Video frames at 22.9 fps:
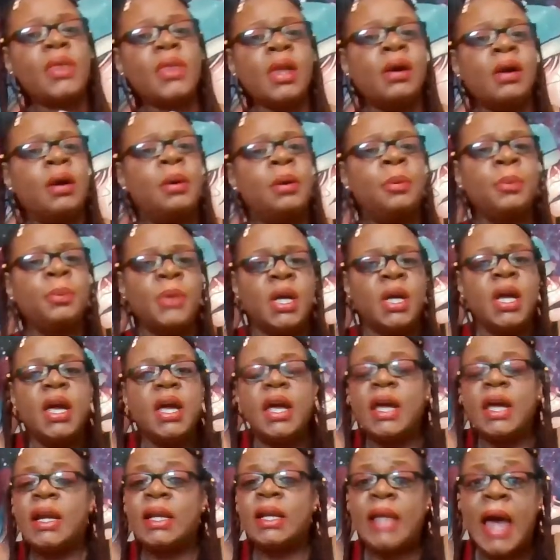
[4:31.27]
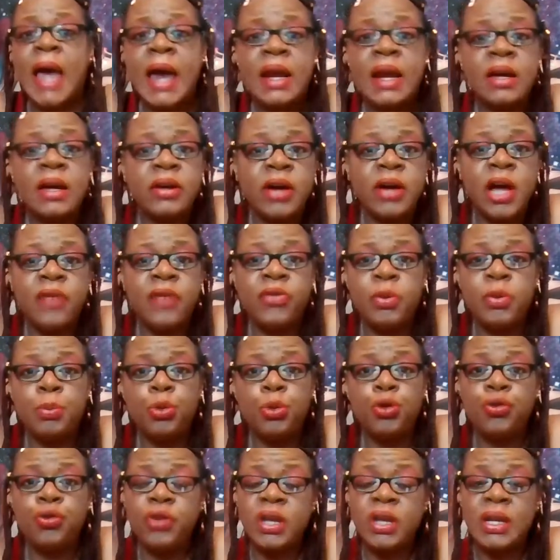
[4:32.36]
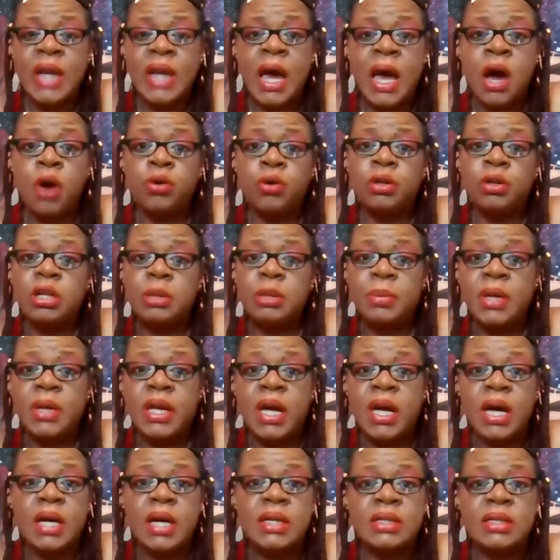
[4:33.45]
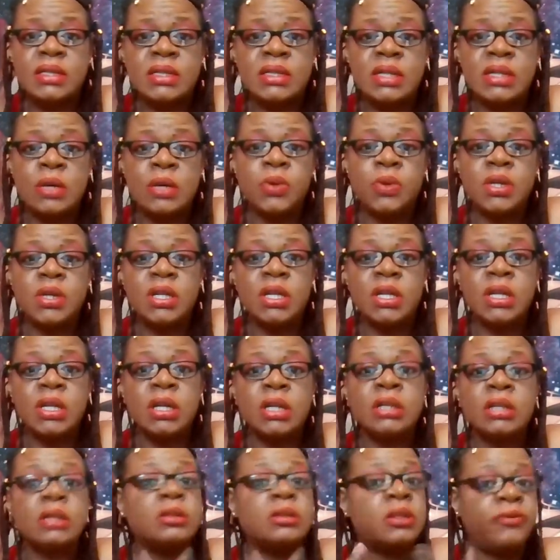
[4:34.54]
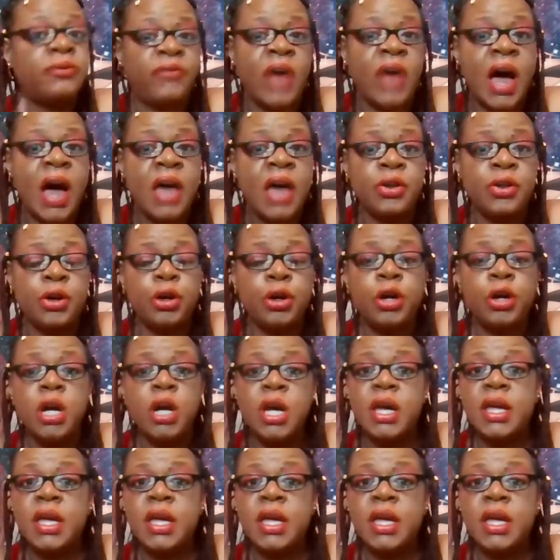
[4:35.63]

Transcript: In a lot of the movie, not only because it was the father,